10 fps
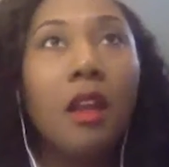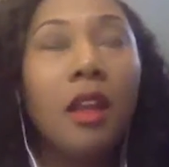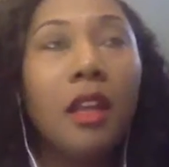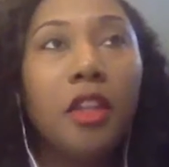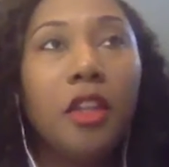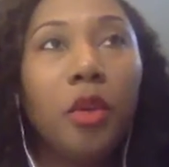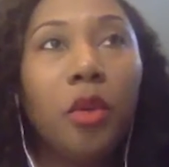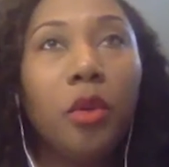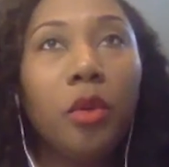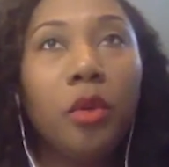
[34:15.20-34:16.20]

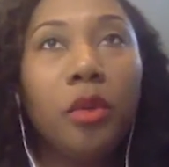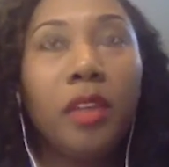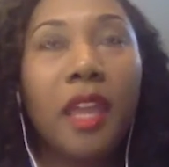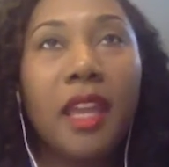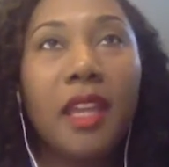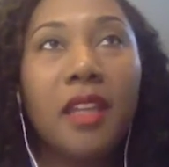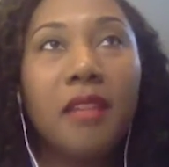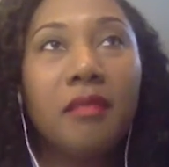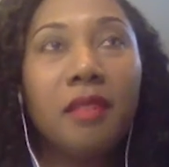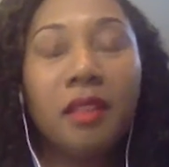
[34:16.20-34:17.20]
you
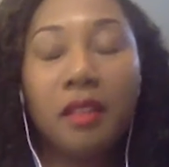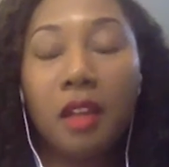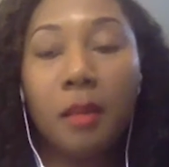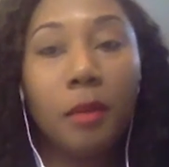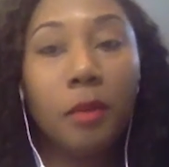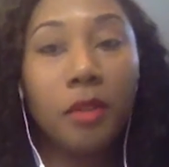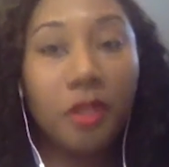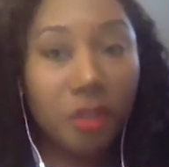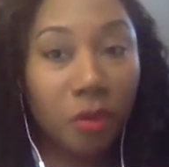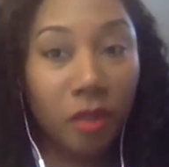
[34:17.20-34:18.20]
can come up with a
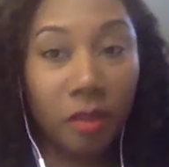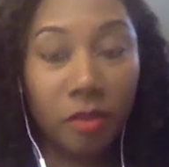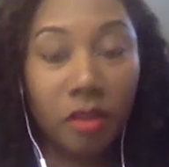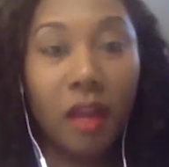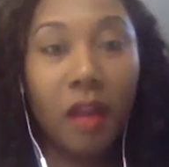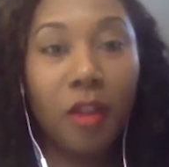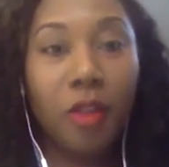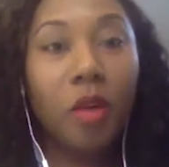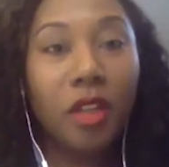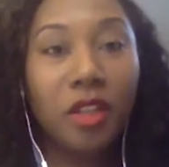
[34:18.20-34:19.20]
script of how you
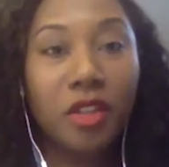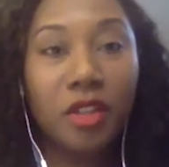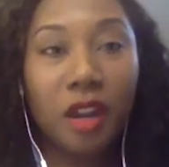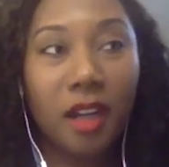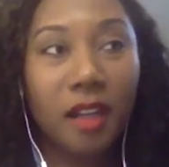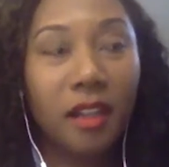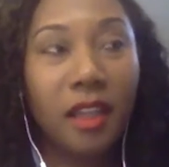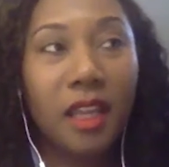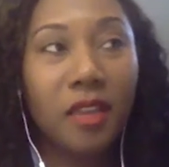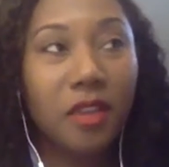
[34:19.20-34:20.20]
want to start it
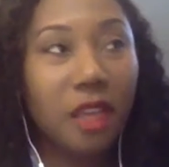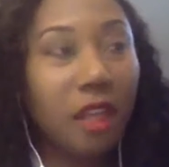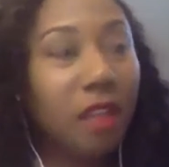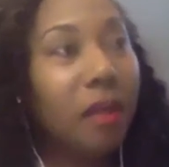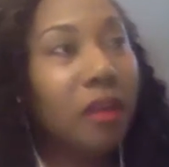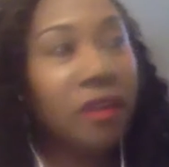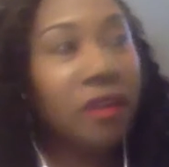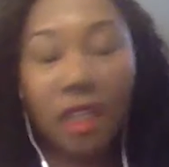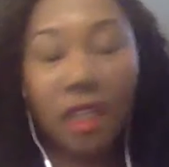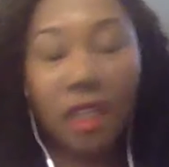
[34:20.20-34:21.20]
again thinking about
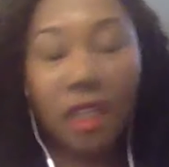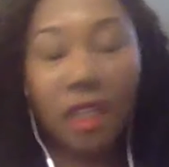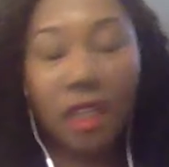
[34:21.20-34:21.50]
thinking